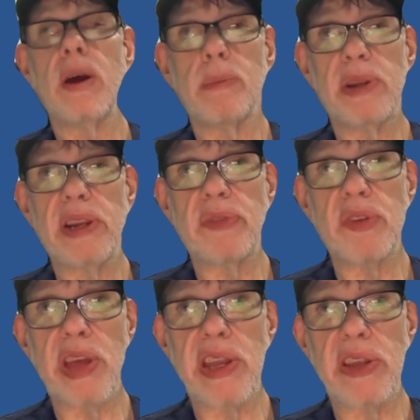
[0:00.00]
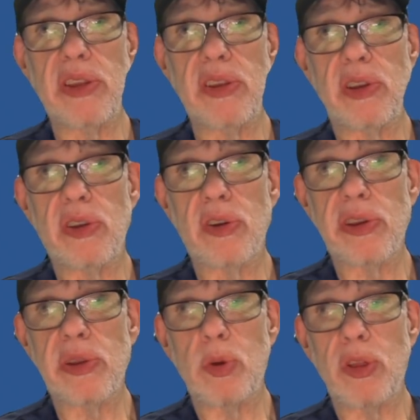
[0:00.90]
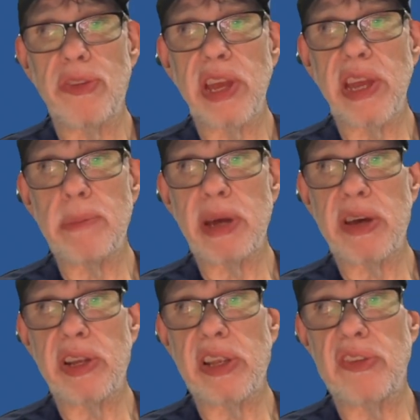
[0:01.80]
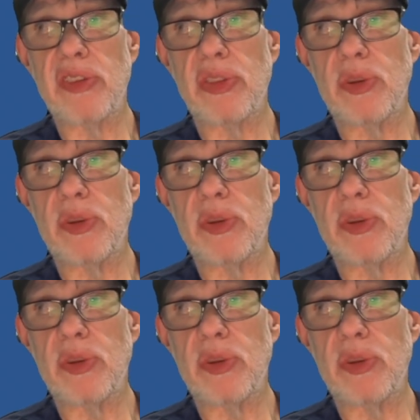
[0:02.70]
But after that, you could argue all day about is it